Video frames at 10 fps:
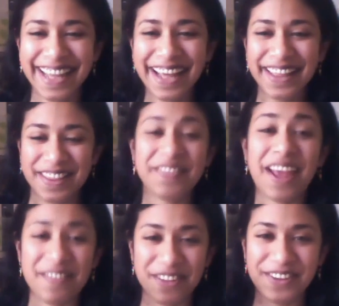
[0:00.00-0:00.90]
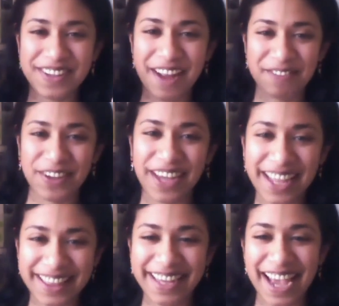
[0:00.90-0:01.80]
Sometimes you just have to
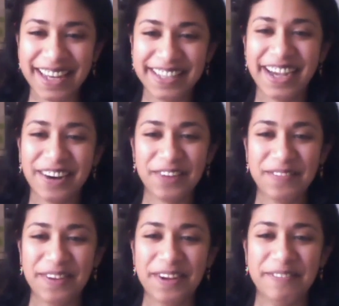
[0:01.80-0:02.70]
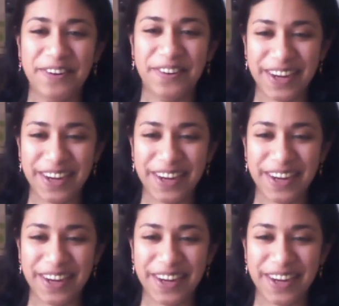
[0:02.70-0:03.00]
get the idea on paper, right?